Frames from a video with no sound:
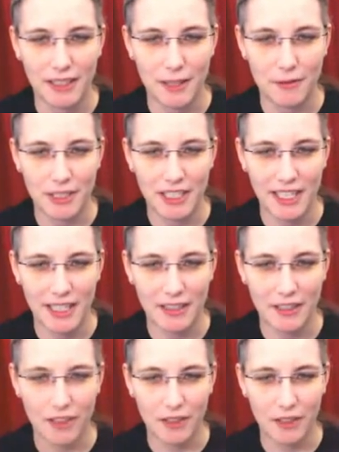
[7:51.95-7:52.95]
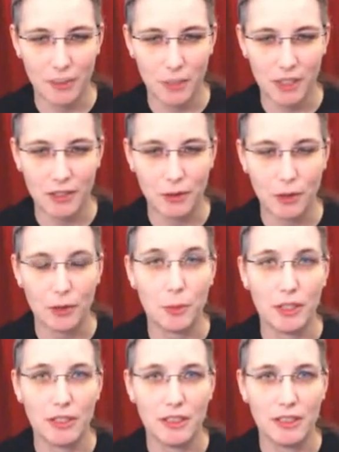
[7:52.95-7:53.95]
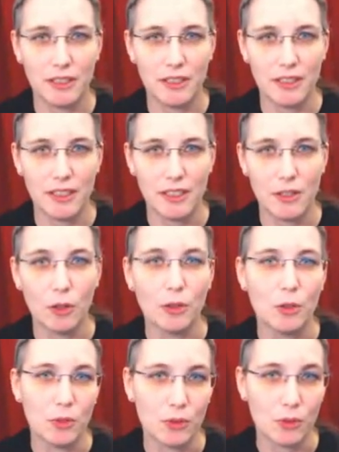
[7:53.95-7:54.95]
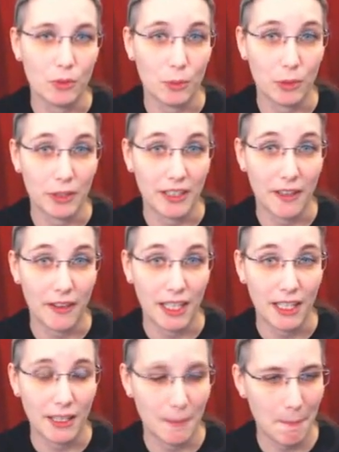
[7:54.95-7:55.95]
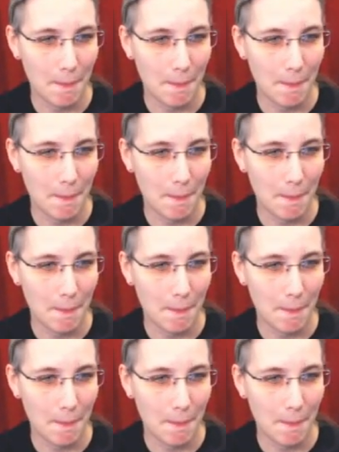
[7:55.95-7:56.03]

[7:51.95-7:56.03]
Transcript: every day and uh, especially not in, in in non-open source work i think